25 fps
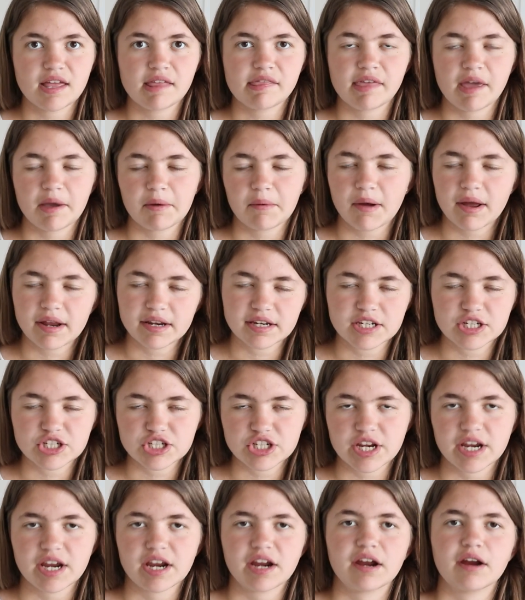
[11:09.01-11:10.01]
that I wanted to
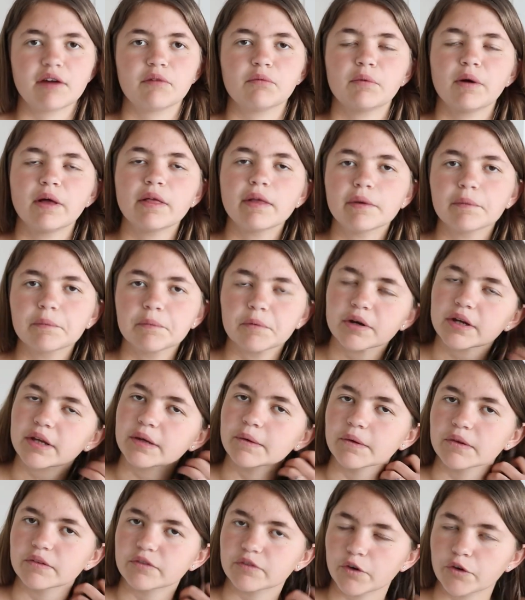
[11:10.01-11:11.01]
share while I'm working
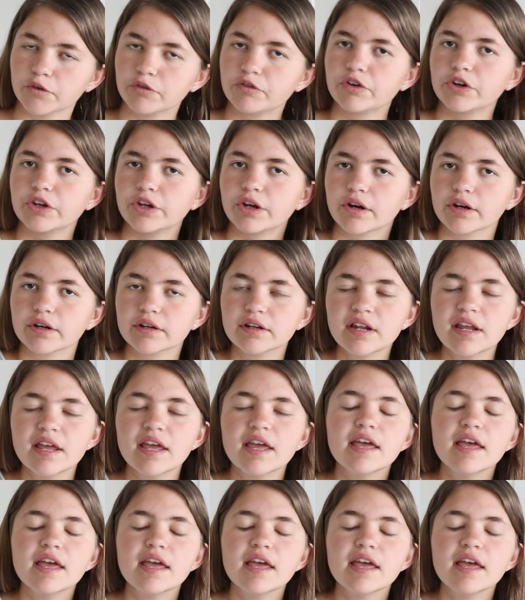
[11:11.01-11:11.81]
with Faux Fur Yarn